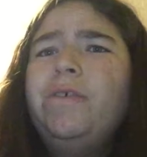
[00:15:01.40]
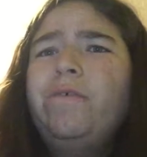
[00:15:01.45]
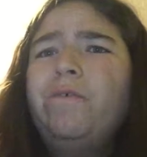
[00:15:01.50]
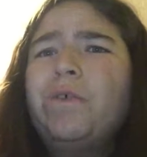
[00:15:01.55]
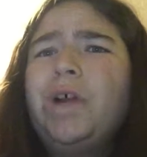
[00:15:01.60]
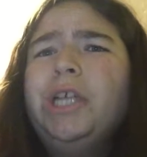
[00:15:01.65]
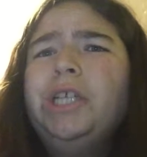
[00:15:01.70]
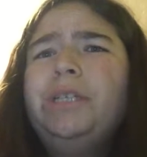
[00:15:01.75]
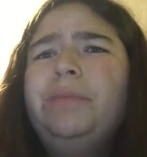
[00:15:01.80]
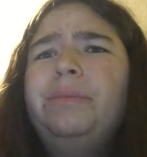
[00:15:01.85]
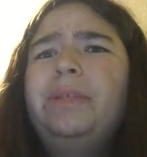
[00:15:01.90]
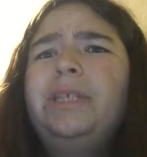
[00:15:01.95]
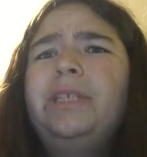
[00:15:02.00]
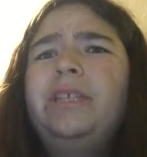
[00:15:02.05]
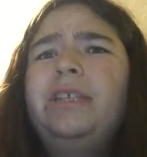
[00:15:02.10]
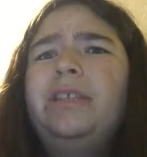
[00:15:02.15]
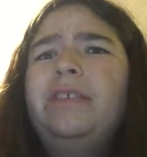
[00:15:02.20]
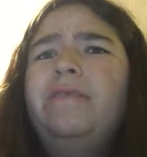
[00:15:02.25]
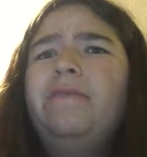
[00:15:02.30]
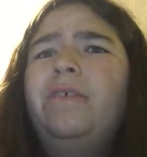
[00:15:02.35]
you've watched
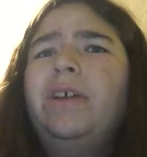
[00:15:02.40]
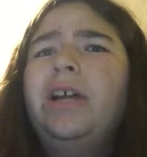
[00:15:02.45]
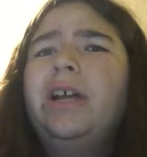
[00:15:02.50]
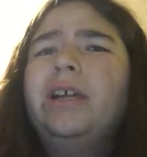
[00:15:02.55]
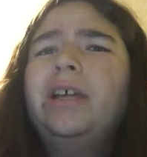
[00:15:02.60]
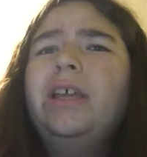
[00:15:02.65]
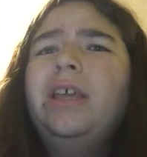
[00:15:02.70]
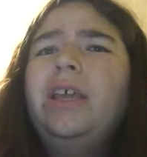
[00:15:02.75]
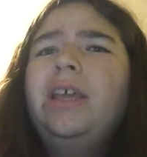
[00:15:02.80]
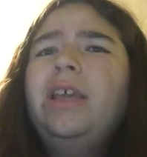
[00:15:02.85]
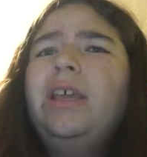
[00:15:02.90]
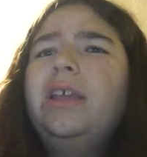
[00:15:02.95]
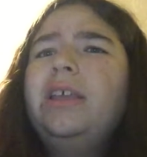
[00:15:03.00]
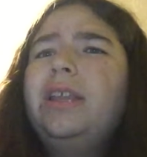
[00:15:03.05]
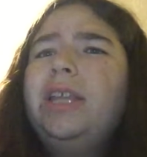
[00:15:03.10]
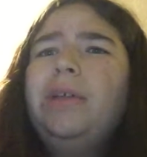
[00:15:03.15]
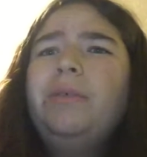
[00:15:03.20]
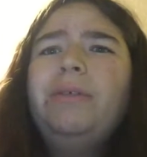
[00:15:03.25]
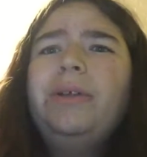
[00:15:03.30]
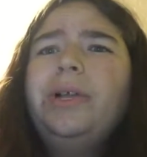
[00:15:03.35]
Princess of the Frog,
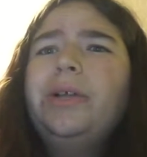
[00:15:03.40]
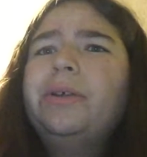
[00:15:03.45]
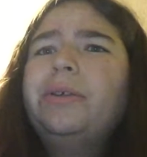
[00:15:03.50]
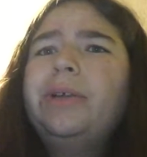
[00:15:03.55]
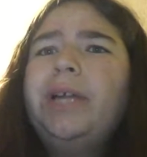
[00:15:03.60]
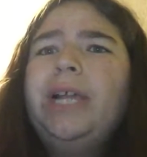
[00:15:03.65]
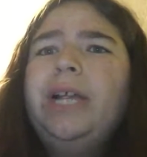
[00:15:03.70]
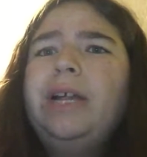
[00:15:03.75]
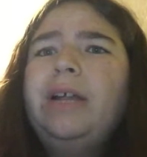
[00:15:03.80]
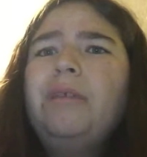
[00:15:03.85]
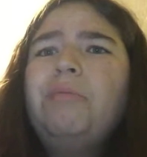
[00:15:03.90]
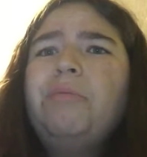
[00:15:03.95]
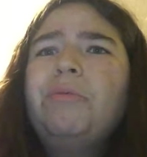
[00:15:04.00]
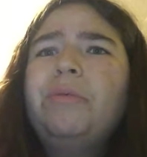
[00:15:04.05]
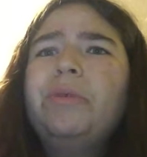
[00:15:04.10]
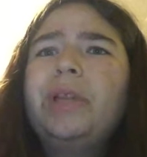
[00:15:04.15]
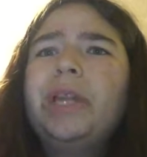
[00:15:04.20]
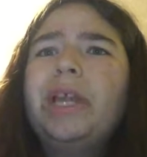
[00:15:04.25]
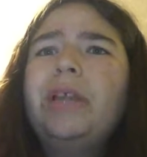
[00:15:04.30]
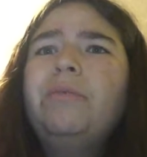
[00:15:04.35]
they were a great
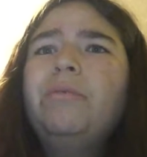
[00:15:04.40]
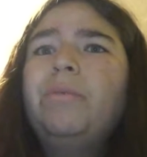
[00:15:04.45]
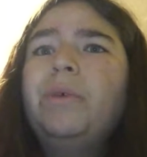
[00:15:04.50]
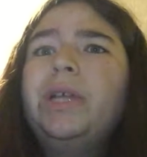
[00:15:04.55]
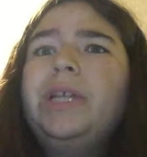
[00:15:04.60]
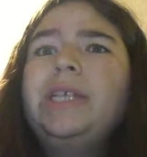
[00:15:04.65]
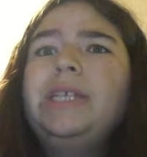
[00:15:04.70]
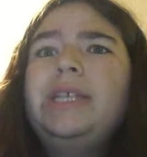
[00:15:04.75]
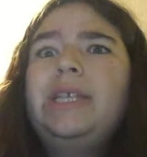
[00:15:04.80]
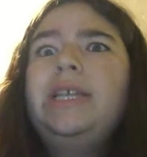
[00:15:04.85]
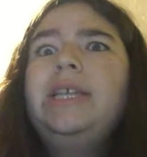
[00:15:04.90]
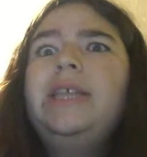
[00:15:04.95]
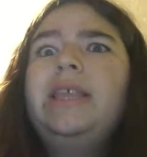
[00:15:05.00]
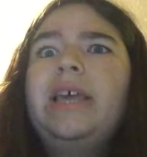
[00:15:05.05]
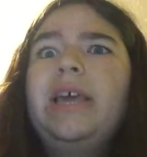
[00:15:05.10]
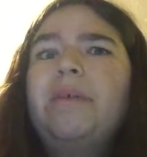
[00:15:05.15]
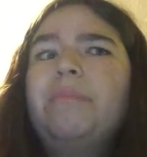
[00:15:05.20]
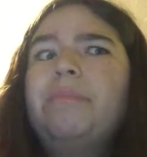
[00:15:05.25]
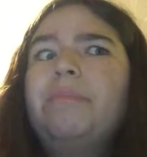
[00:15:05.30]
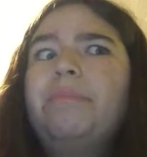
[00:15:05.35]
couple, and I want to see
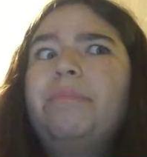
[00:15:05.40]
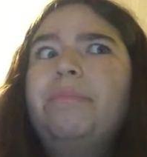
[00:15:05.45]
that